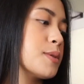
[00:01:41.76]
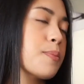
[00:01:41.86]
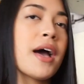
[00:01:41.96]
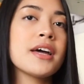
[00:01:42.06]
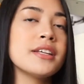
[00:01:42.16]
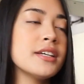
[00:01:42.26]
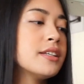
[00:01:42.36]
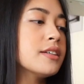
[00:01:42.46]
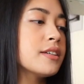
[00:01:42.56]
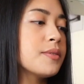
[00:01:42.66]
is padded
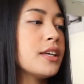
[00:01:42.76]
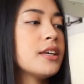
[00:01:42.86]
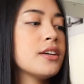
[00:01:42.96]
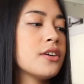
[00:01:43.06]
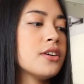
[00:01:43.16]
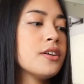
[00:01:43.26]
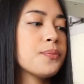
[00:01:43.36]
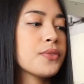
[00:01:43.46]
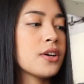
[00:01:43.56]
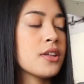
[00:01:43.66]
here
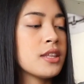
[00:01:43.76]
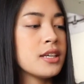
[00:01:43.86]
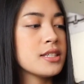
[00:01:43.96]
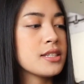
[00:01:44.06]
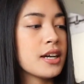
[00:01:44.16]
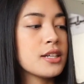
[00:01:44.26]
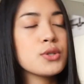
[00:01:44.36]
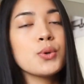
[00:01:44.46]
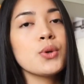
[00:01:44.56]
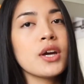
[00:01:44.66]
on the inside
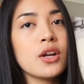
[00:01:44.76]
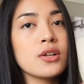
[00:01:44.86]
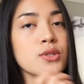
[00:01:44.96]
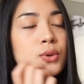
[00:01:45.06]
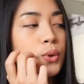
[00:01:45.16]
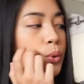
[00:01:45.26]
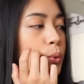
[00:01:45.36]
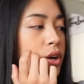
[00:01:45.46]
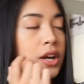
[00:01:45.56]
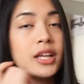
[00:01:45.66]
so you can also don't
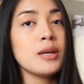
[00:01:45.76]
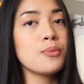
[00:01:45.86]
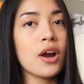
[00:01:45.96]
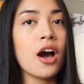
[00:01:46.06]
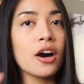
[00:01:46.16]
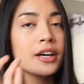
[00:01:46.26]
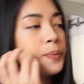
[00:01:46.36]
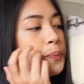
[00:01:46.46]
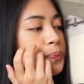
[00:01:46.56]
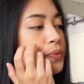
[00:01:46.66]
wear any bra on